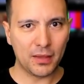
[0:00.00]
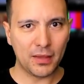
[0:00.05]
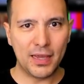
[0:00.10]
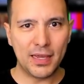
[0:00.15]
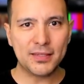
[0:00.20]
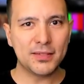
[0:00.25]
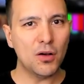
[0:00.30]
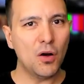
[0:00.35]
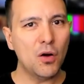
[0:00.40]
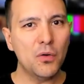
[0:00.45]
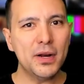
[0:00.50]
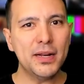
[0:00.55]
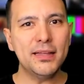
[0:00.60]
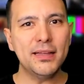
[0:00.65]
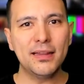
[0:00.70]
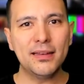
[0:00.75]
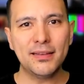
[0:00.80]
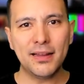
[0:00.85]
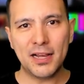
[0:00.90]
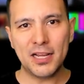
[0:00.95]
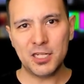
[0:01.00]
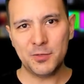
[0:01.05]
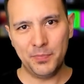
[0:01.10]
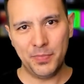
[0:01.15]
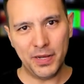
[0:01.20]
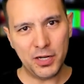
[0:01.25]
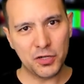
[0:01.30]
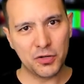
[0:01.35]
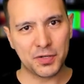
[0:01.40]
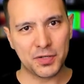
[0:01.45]
It's already a nice
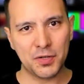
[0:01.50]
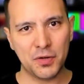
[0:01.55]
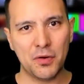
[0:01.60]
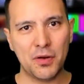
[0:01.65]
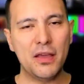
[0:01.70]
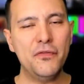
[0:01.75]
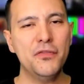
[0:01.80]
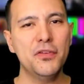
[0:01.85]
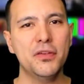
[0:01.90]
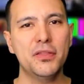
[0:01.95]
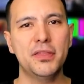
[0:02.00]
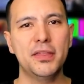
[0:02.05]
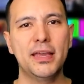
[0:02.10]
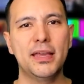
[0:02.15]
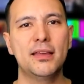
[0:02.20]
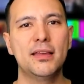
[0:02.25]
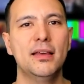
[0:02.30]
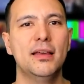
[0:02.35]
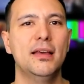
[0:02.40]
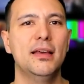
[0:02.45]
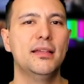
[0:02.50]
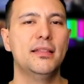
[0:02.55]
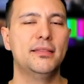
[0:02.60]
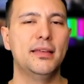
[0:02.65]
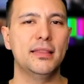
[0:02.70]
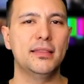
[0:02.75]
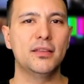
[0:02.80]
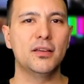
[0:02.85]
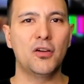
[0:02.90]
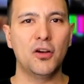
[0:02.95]
picture. So if you think
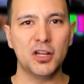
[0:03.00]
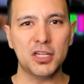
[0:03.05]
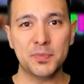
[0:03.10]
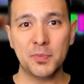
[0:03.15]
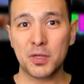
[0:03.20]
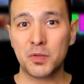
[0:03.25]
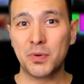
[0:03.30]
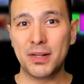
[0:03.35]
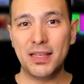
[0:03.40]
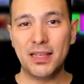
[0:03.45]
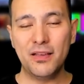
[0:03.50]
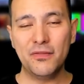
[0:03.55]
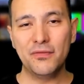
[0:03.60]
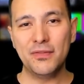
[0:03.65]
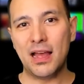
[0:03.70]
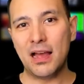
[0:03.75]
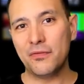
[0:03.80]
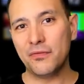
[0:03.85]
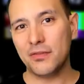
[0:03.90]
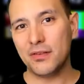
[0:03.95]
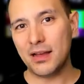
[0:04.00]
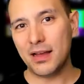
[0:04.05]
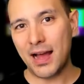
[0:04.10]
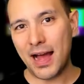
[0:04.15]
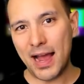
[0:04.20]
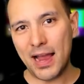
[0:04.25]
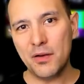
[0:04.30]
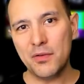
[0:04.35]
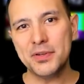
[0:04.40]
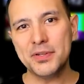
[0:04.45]
that the Cosmos will even have a
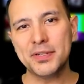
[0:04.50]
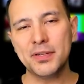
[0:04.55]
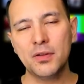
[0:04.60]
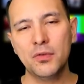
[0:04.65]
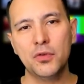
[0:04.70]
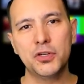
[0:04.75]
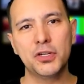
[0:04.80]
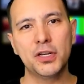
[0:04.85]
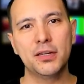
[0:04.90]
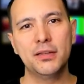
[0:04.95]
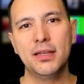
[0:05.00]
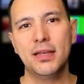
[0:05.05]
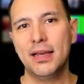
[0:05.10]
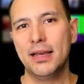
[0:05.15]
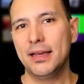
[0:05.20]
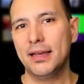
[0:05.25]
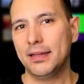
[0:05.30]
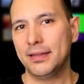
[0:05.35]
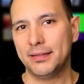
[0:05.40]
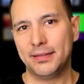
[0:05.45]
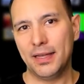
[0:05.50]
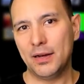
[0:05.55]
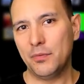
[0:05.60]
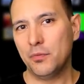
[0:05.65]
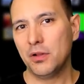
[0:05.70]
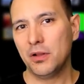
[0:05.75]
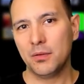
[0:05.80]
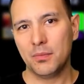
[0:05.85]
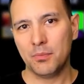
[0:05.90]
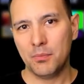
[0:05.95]
high resolution, that
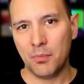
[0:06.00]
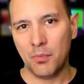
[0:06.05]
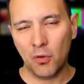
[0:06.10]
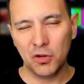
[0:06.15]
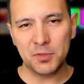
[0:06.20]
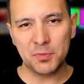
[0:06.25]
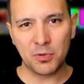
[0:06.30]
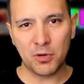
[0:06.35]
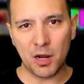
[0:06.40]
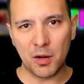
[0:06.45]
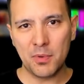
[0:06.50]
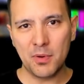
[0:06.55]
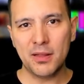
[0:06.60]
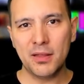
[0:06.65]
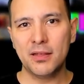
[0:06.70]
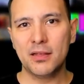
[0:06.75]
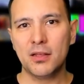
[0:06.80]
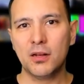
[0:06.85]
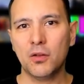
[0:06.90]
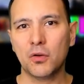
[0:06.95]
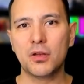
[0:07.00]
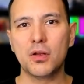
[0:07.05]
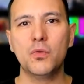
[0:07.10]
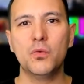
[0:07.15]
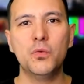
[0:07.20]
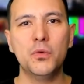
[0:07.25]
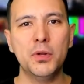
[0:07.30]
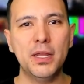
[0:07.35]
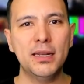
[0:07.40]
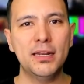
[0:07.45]
will most probably look
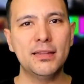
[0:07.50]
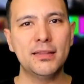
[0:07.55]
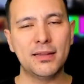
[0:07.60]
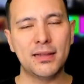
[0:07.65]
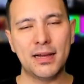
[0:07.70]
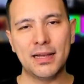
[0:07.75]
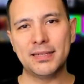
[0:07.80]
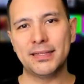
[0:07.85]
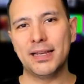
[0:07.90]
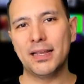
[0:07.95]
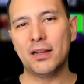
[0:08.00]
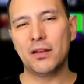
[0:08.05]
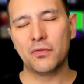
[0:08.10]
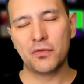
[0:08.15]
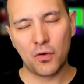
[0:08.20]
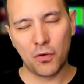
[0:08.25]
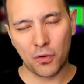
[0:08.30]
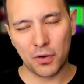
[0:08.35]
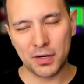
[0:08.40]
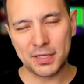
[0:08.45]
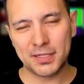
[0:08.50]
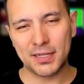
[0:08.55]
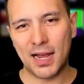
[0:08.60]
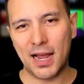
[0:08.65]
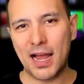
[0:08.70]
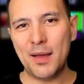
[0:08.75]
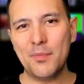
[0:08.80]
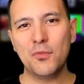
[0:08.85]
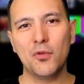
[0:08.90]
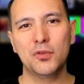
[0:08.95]
really nice. And of course,
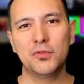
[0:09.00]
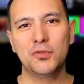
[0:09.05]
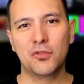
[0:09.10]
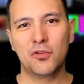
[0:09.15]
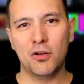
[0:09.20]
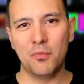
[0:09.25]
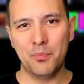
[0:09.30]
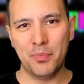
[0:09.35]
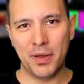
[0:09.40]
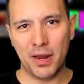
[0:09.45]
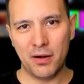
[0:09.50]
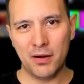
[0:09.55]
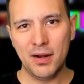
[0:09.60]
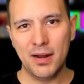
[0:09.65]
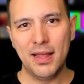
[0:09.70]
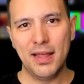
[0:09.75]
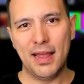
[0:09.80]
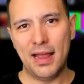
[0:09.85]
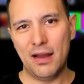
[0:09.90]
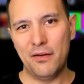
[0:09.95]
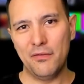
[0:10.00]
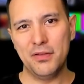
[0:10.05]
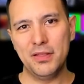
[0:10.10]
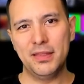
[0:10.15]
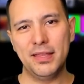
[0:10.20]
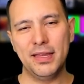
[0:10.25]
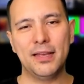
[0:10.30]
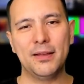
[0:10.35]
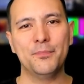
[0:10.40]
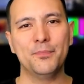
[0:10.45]
I'm going to compare
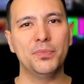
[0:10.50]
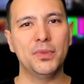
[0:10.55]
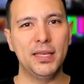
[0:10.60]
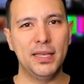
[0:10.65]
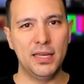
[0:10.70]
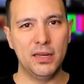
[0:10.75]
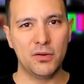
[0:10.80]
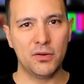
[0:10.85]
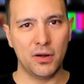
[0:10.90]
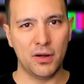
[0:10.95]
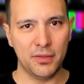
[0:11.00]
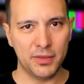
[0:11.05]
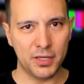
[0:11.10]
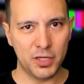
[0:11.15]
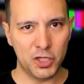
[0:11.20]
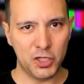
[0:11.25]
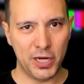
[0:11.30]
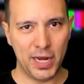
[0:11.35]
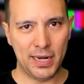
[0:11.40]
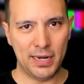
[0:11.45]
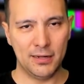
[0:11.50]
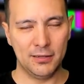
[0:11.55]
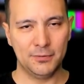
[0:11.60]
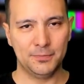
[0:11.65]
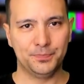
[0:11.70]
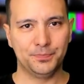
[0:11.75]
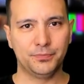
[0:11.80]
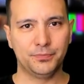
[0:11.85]
everything here on the channel.